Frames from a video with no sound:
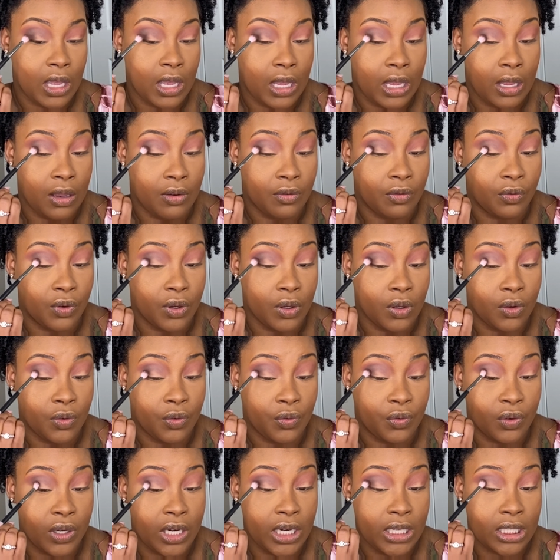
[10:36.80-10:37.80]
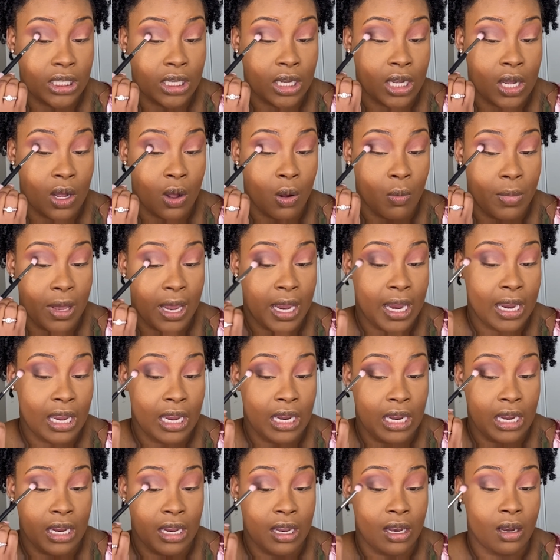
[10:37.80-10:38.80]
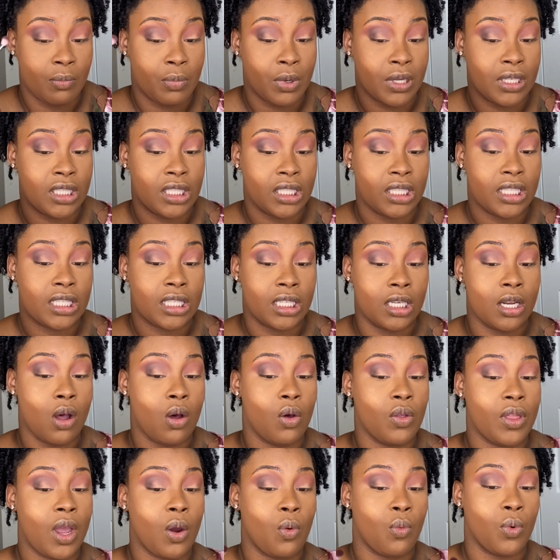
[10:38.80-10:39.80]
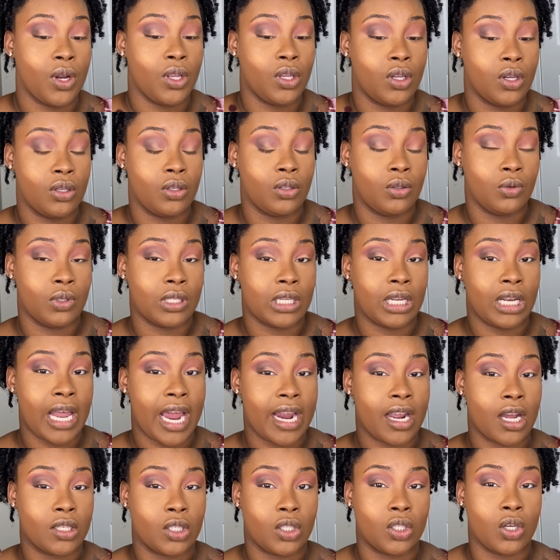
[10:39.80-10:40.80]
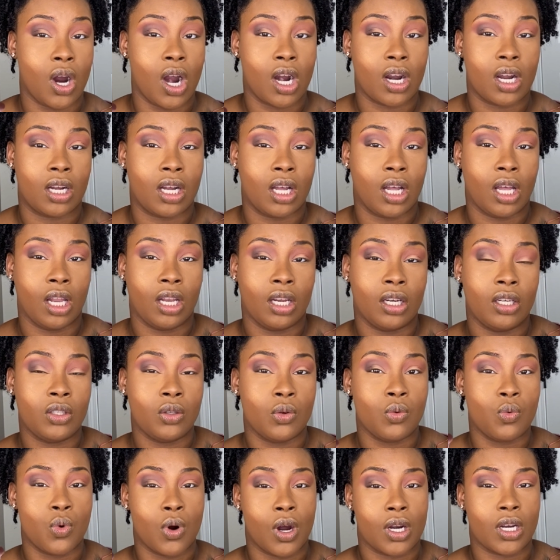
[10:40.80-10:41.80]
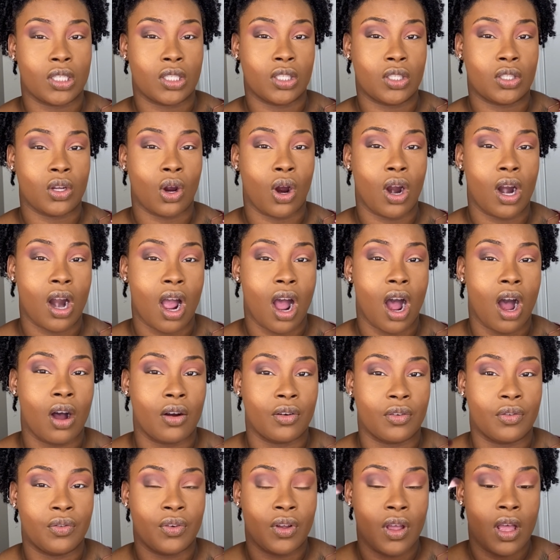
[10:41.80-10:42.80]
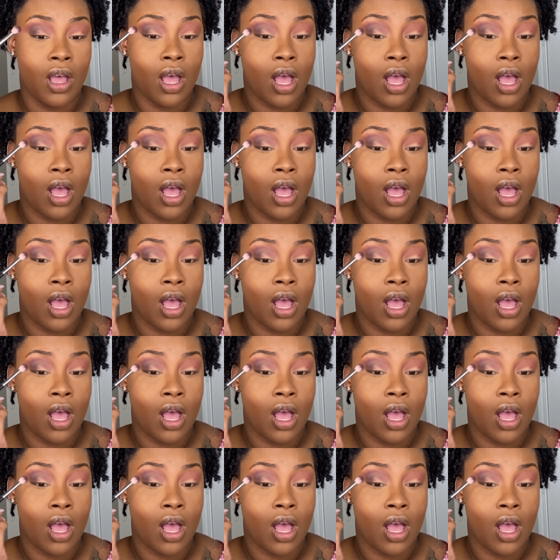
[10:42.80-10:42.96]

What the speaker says: And feel free to go back in, but just know that when you're using like a darker color, you want to start off